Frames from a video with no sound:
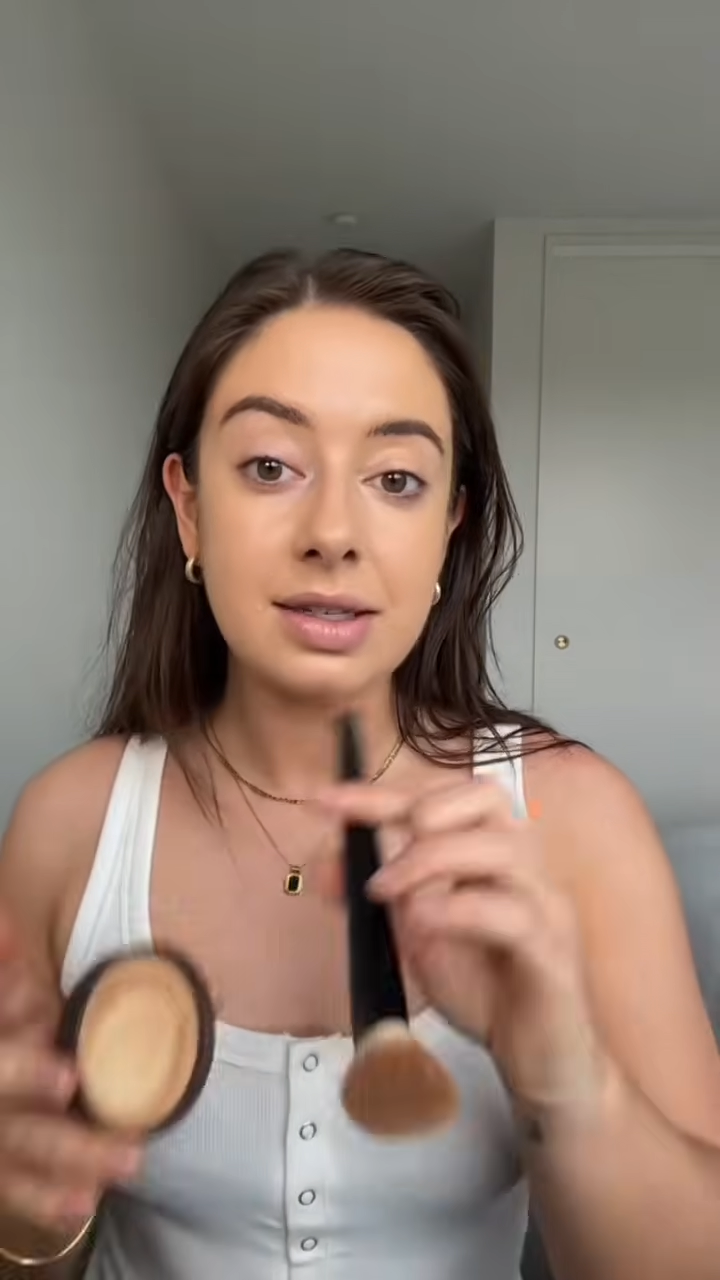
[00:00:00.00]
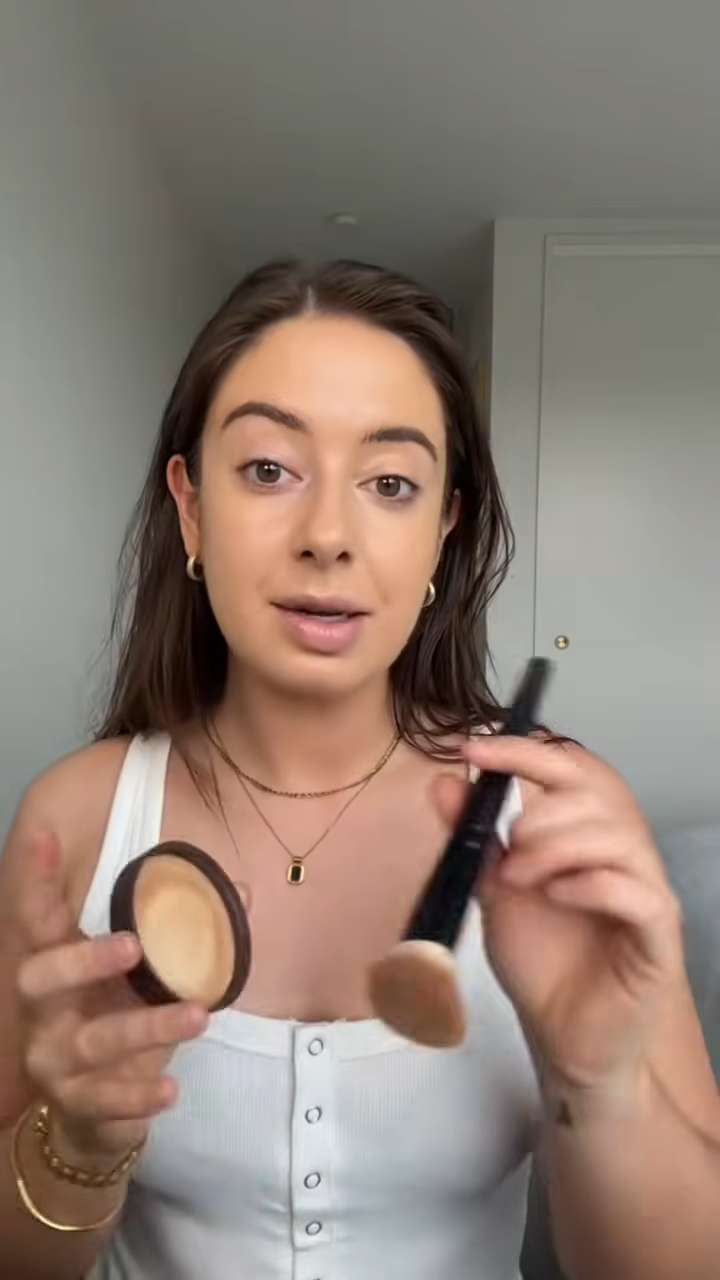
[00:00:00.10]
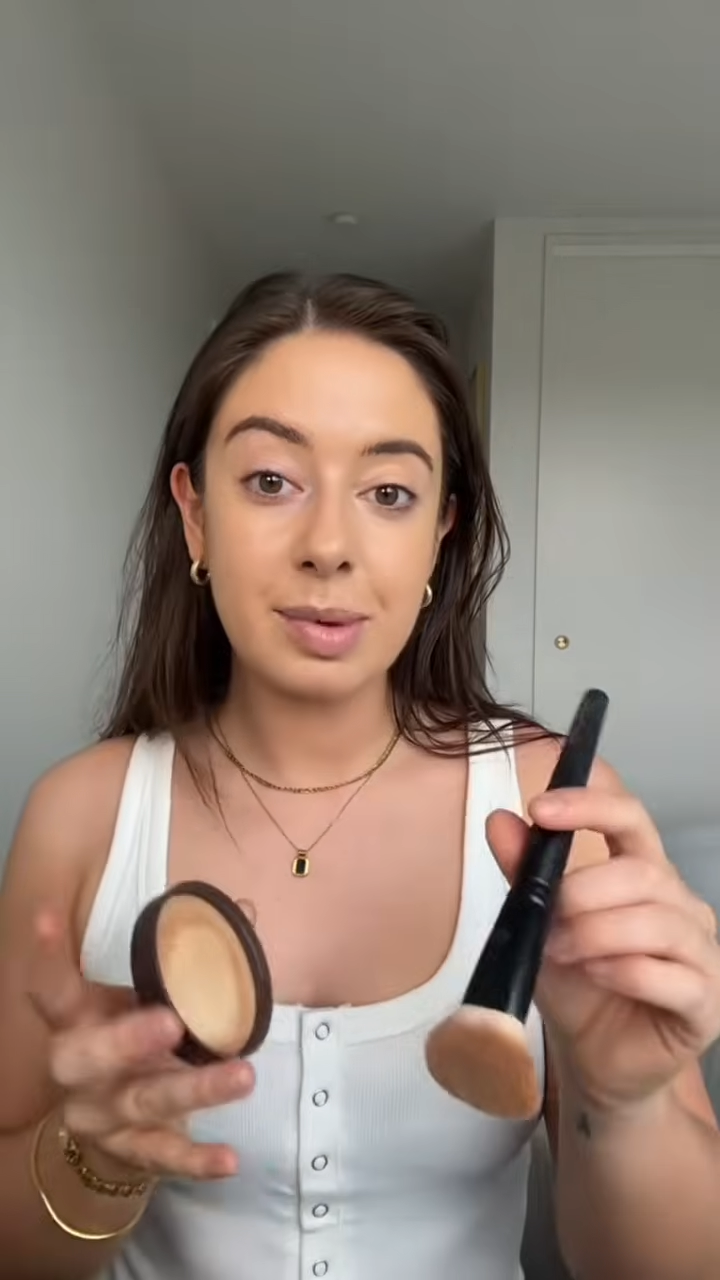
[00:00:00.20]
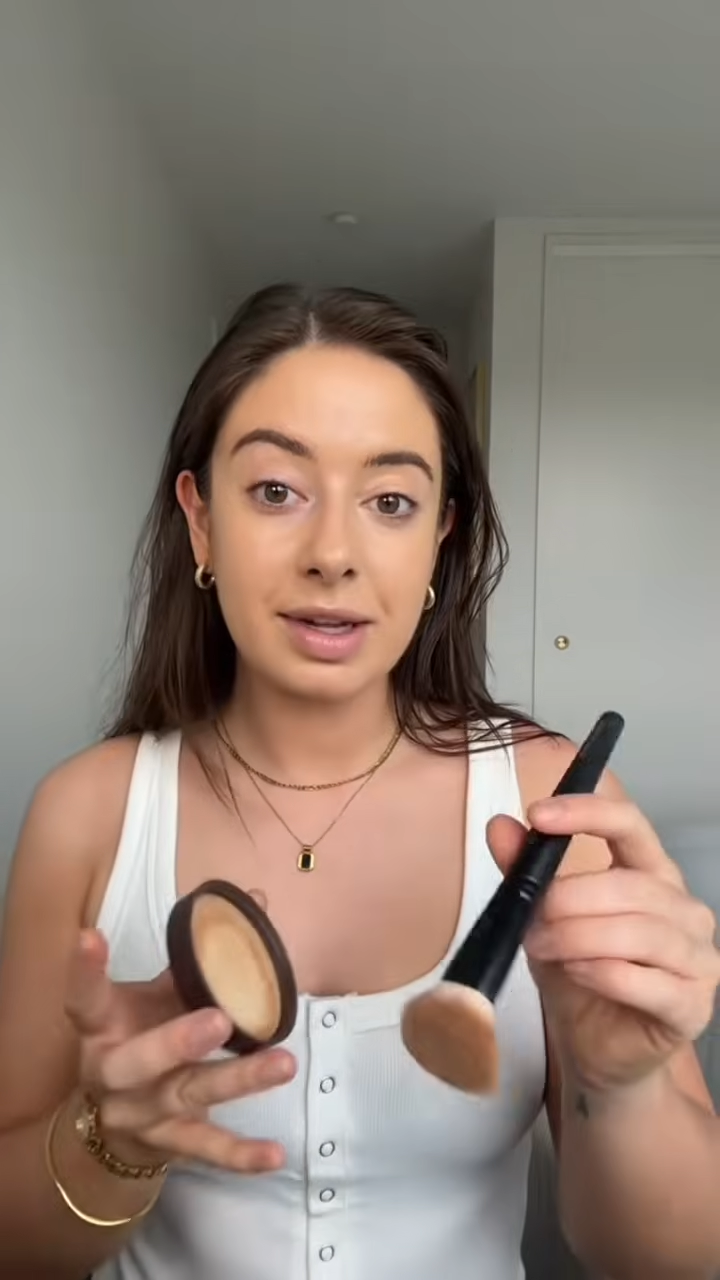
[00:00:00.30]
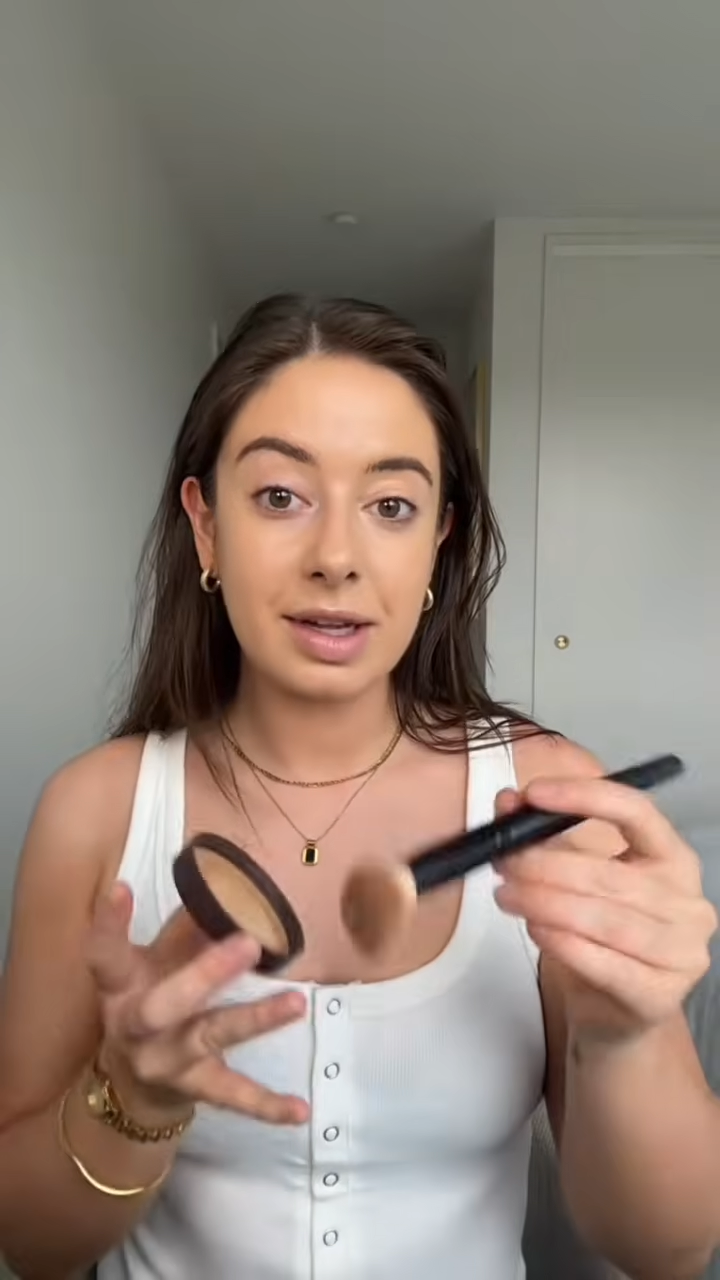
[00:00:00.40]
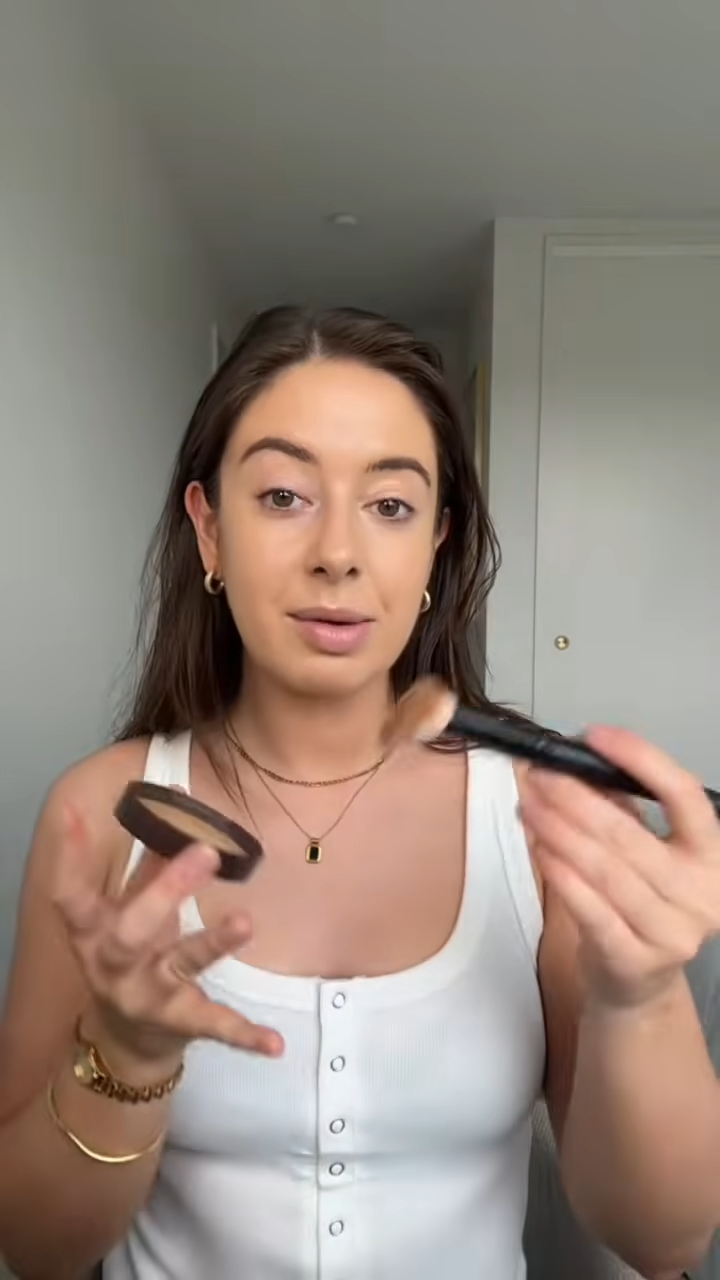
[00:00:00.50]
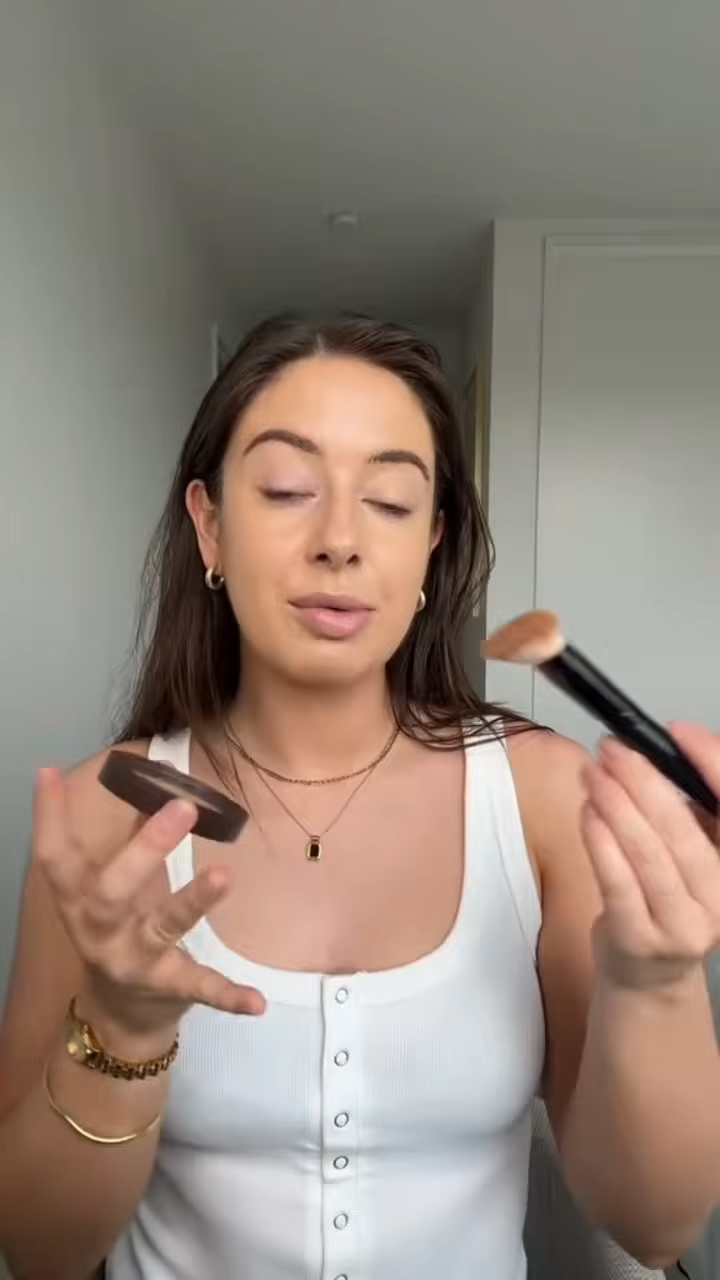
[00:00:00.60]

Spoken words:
typically we